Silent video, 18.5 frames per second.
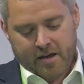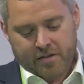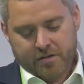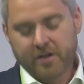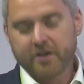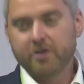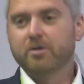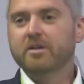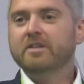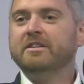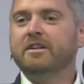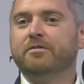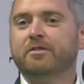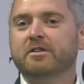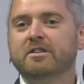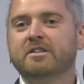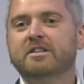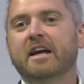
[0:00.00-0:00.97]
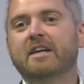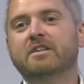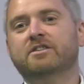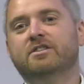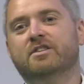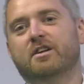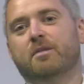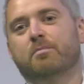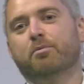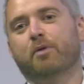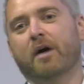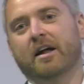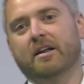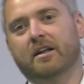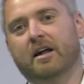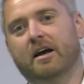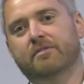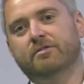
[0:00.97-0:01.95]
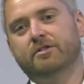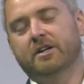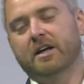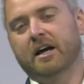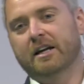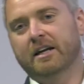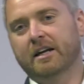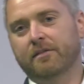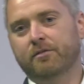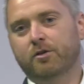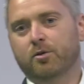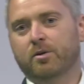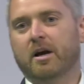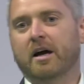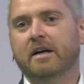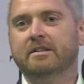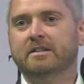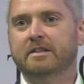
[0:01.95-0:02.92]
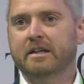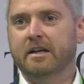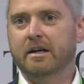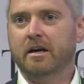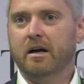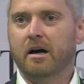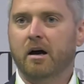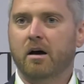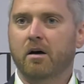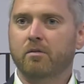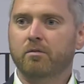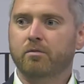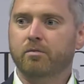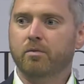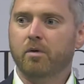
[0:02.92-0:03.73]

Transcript: that are in different stages of their brand life, to kind of give you an idea of